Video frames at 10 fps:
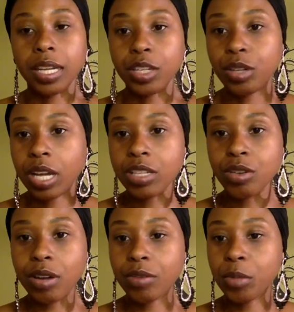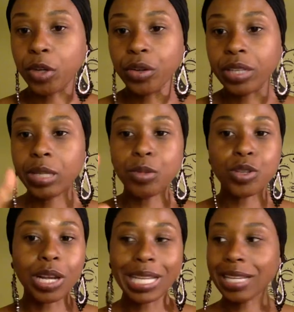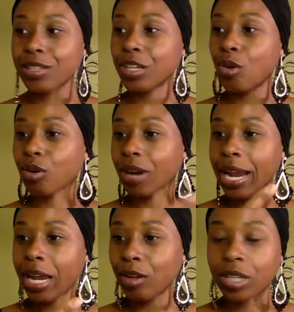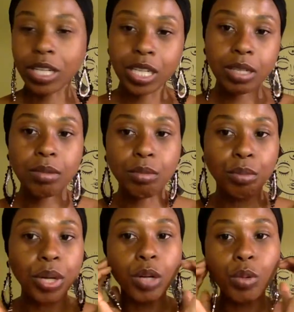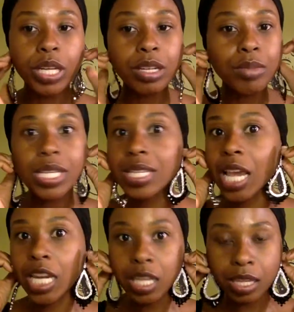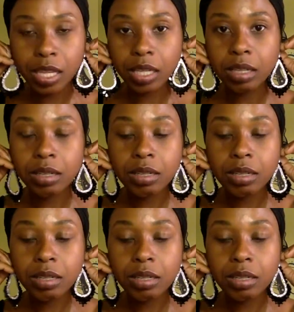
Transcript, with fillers: And you guys know I have a Mercury and Libra, so I like to go around, honey. But we didn't miss anything.